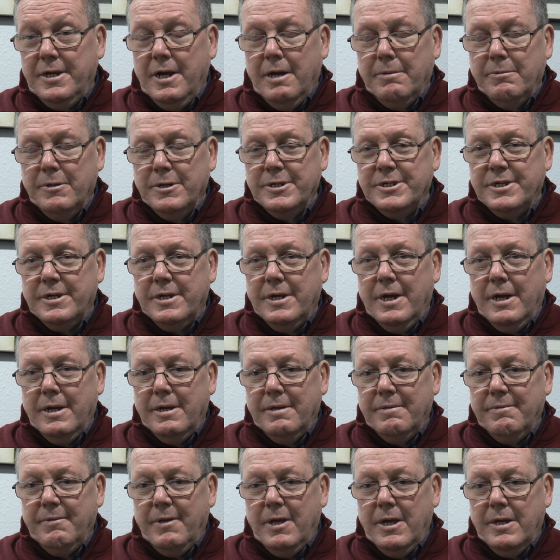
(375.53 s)
it was
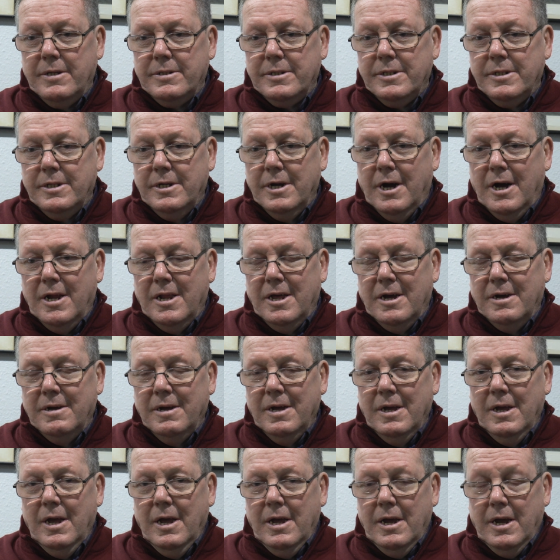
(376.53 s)
at Gala
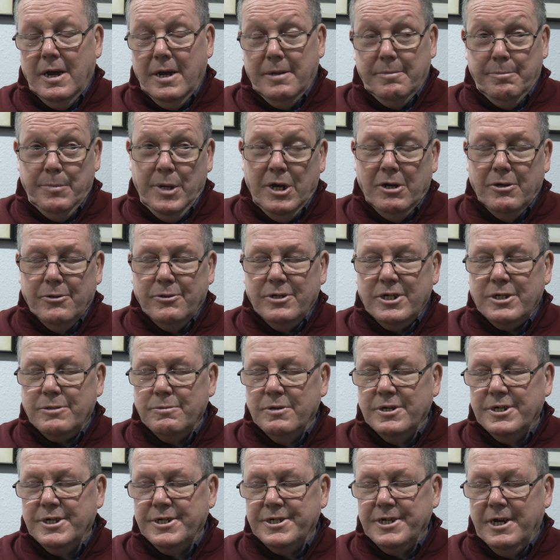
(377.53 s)
at Melrose
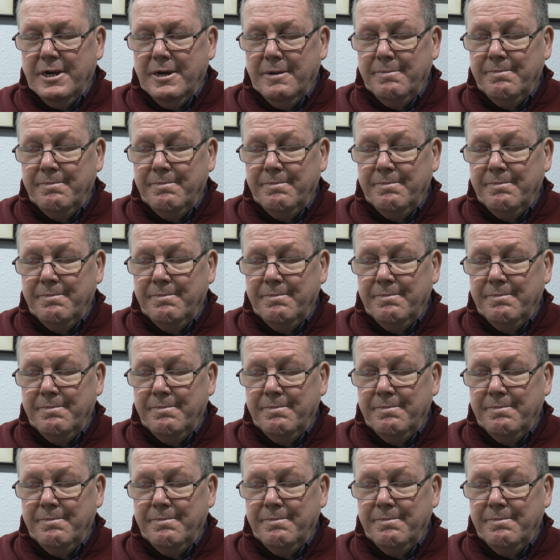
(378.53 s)
was